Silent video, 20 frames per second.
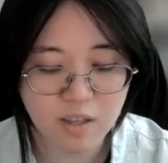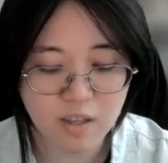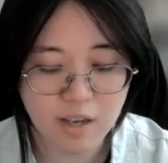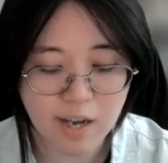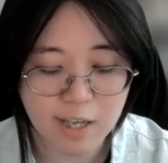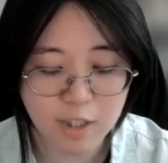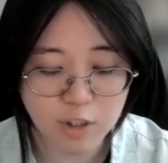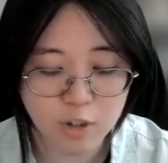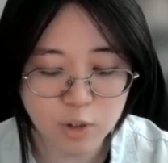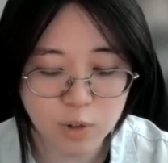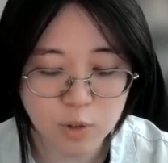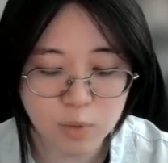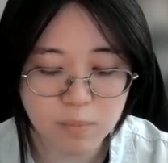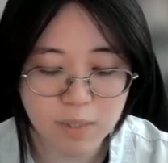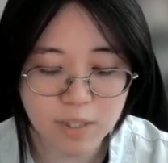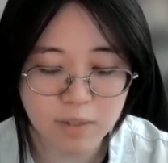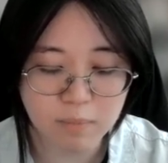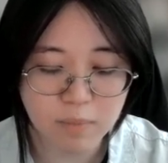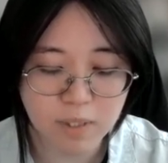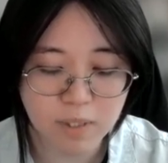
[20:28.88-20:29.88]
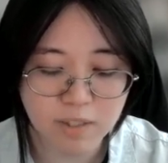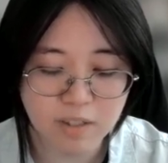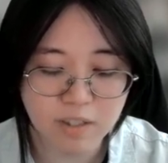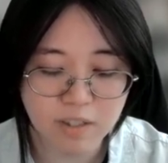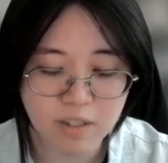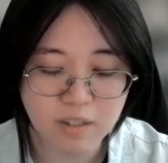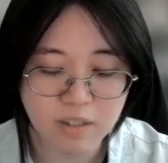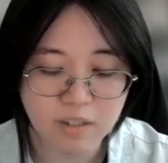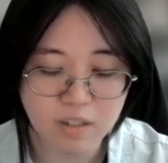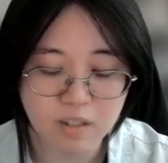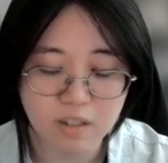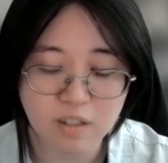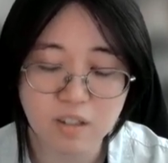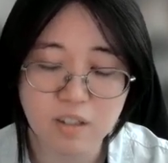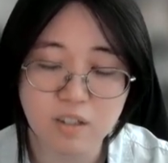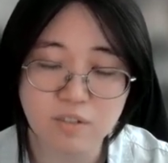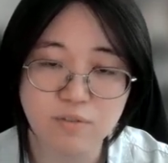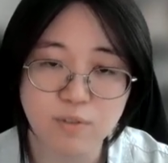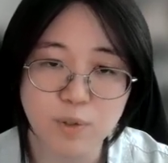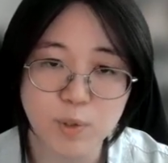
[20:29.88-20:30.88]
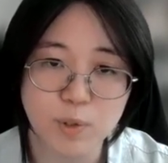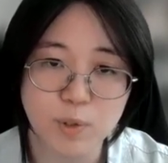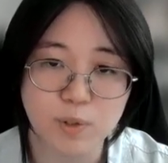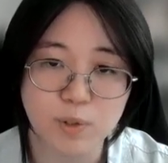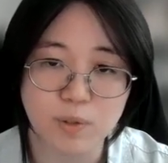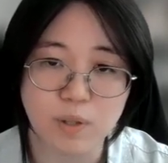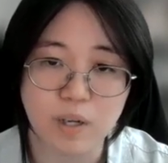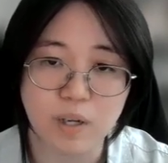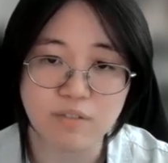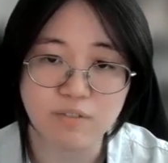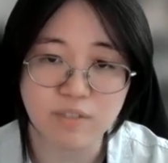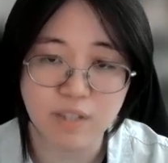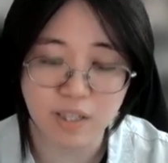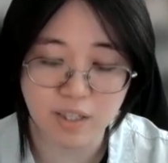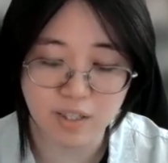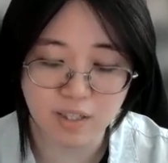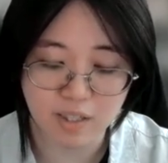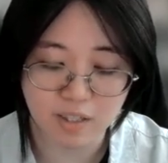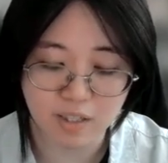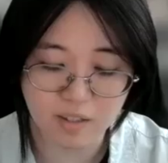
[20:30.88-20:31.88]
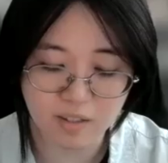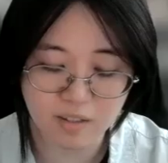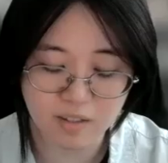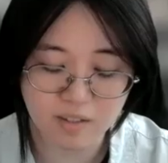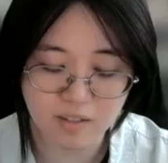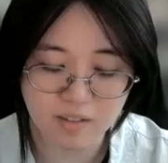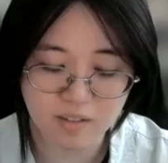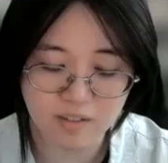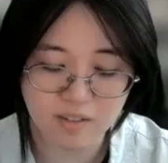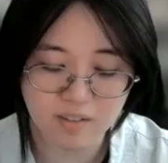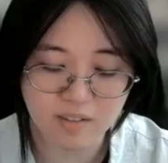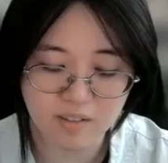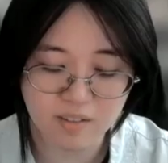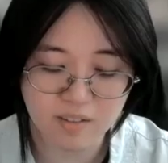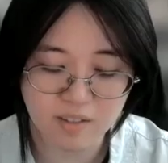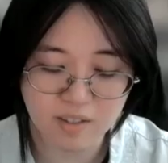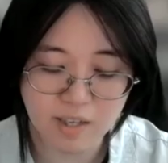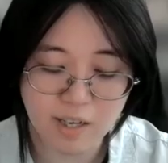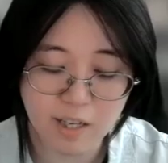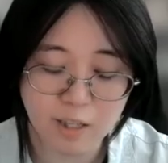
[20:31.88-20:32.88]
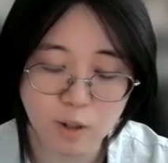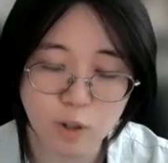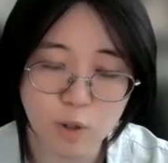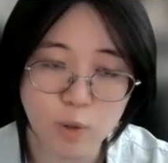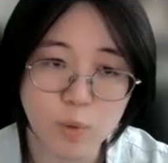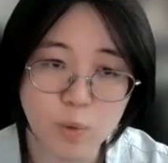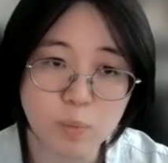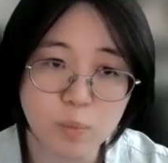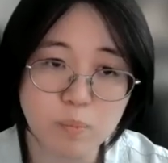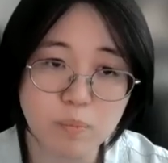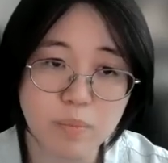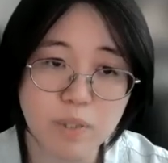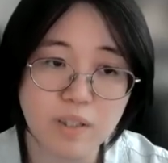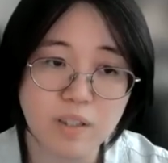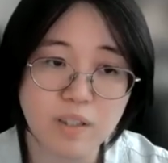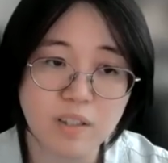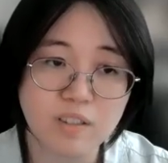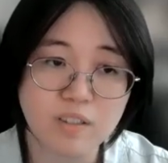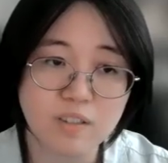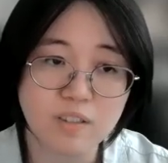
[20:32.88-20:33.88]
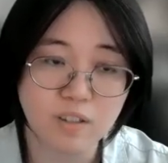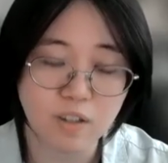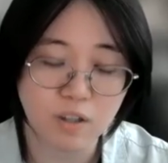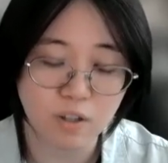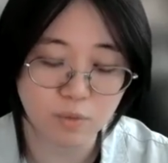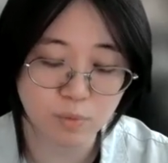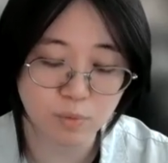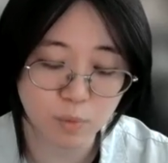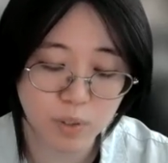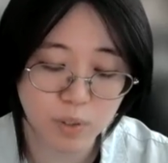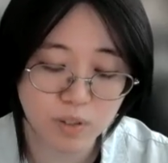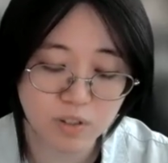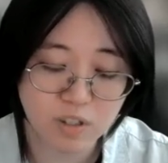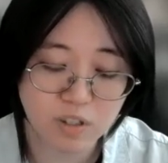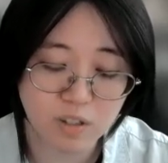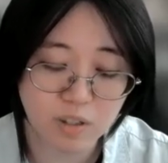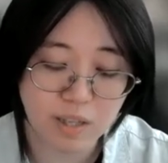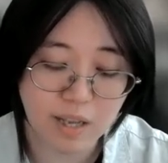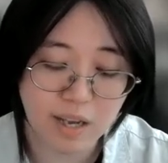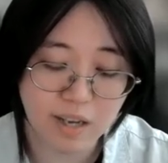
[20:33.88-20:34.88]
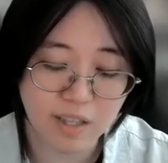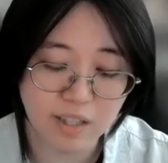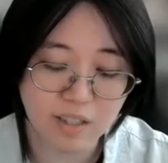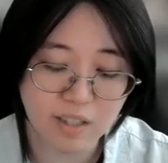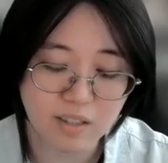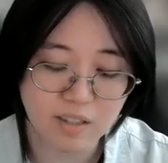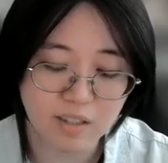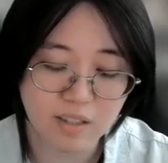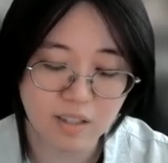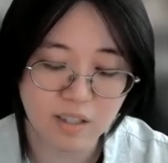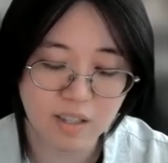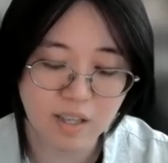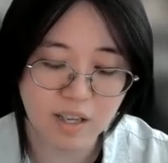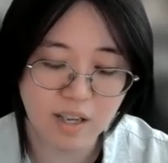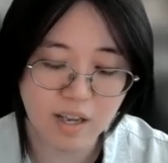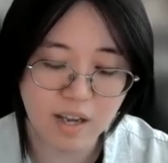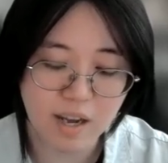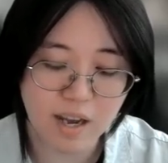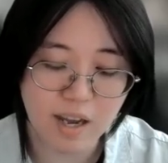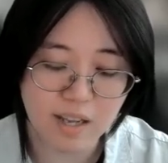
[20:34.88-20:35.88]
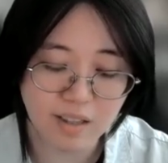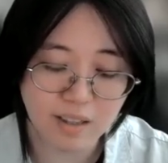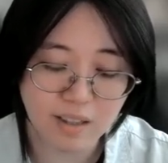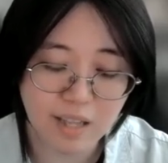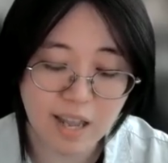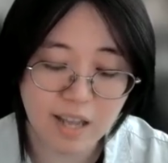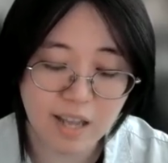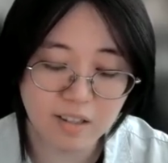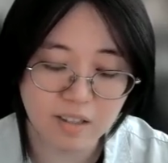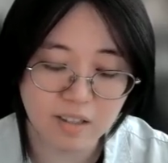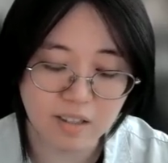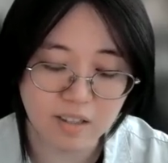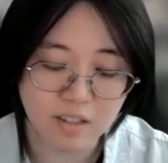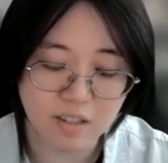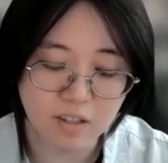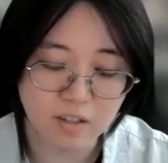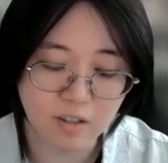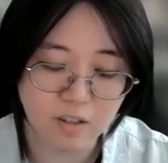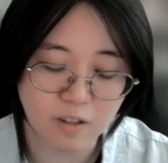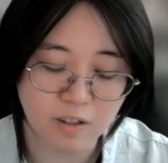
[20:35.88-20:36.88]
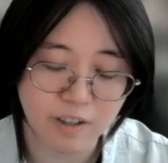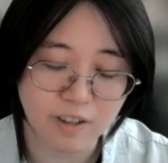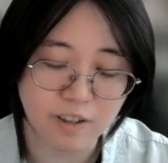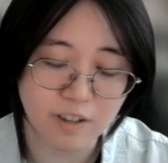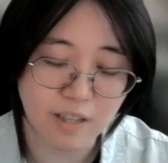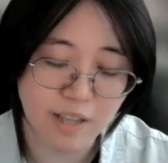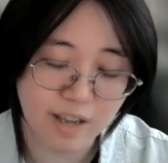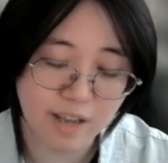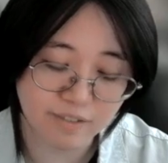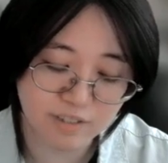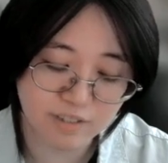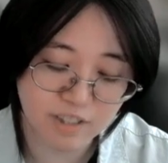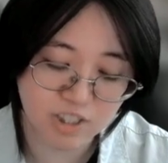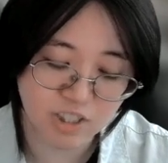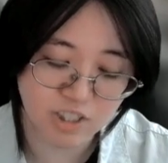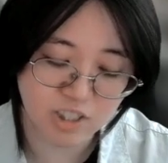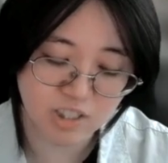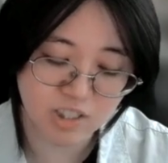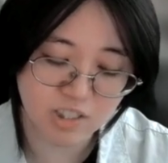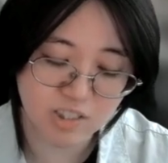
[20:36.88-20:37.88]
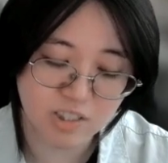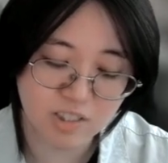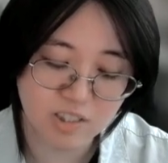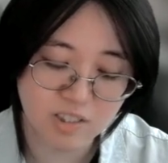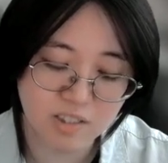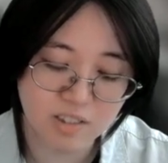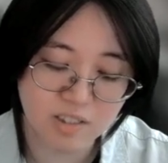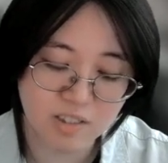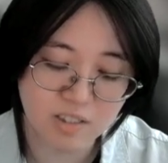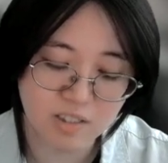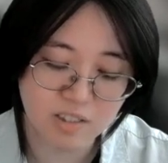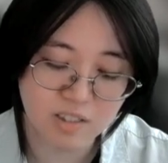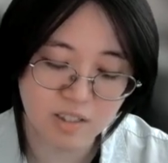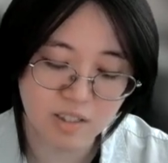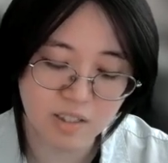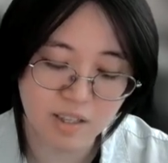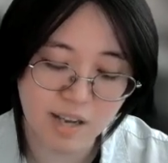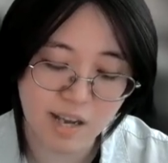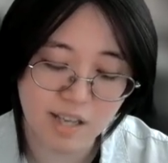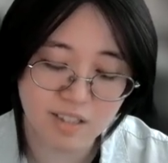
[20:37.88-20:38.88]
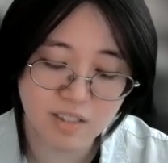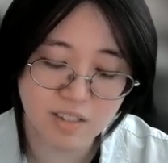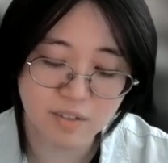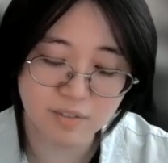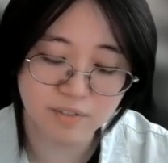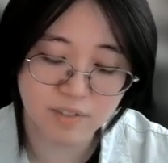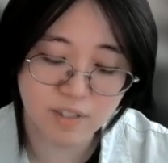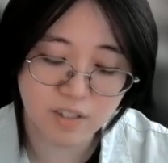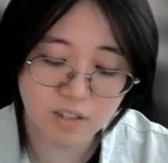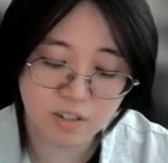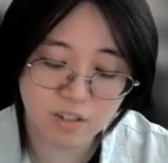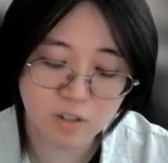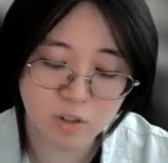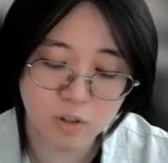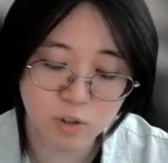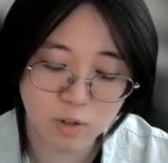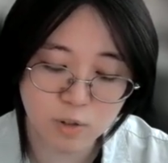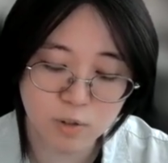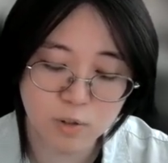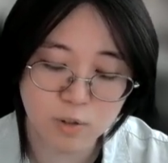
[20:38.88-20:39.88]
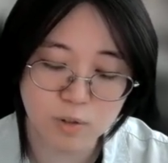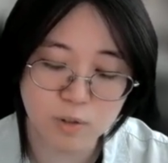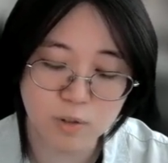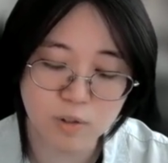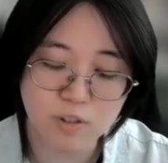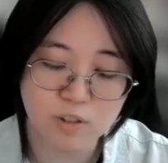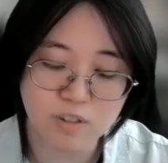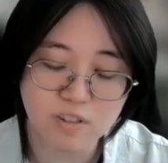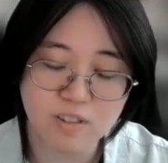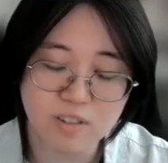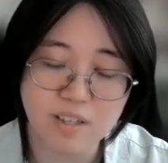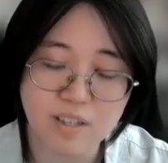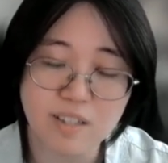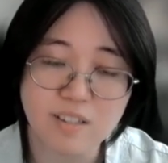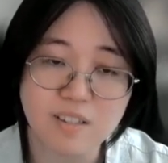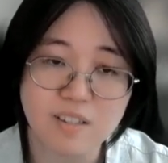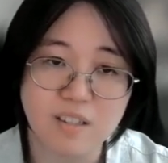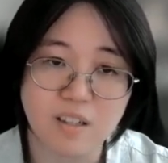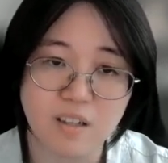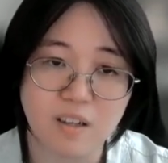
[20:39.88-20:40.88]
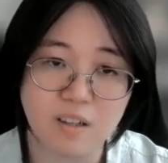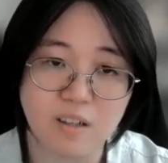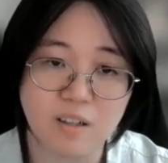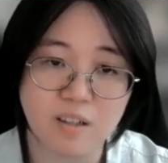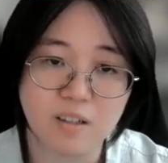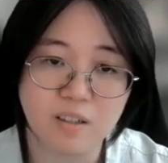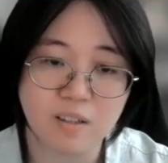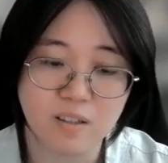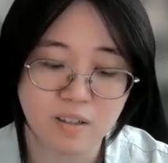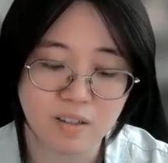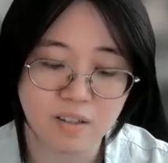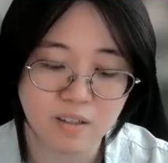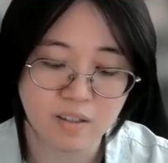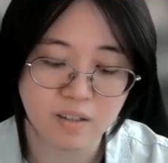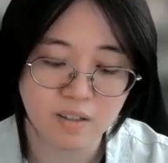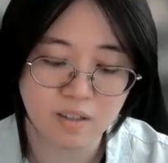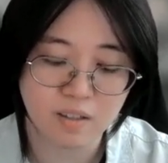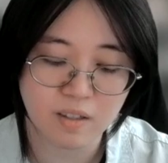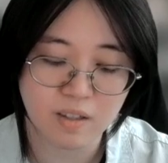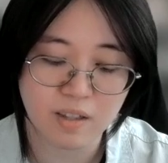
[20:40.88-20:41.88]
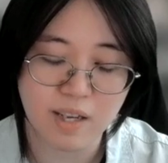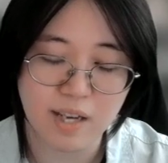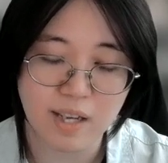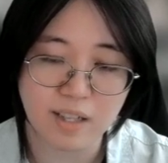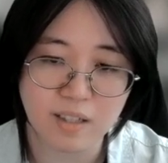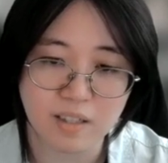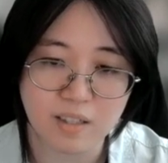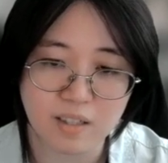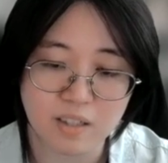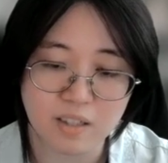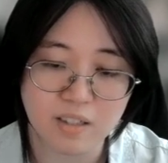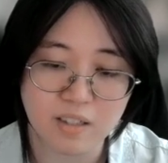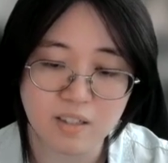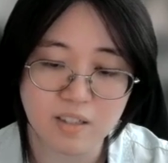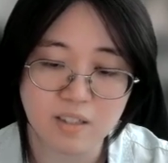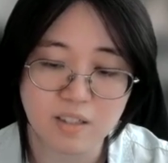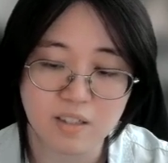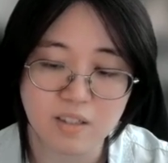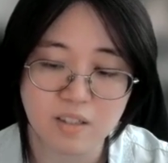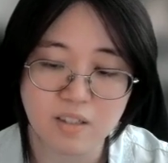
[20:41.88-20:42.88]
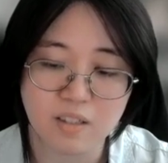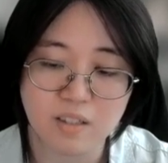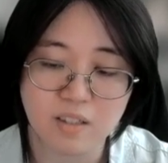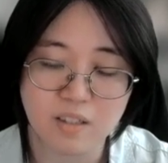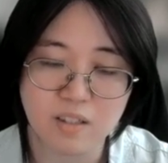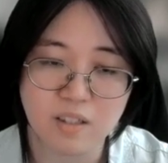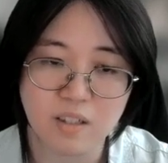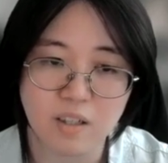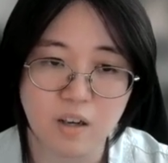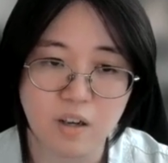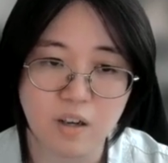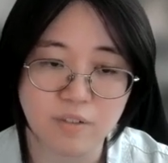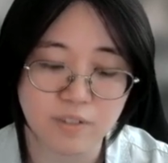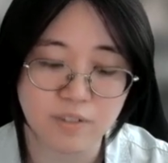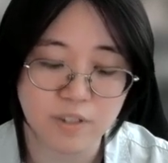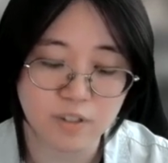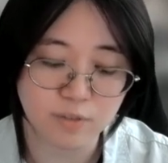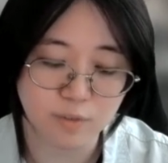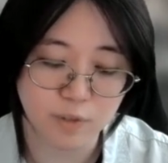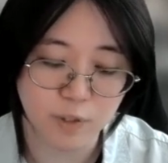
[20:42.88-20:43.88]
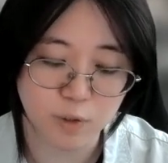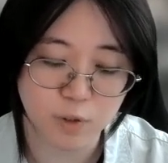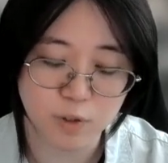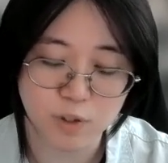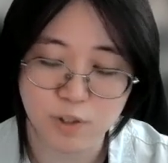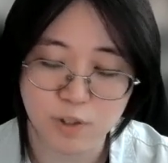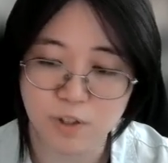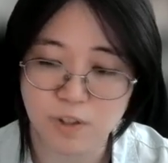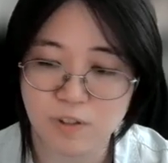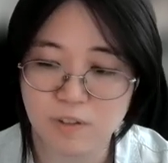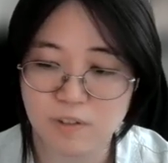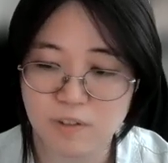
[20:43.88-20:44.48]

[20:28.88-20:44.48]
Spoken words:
I show my mother the photo I've taken. A lone piece of winter light had landed on her left cheek, as if it too could sense in her a glint of its future.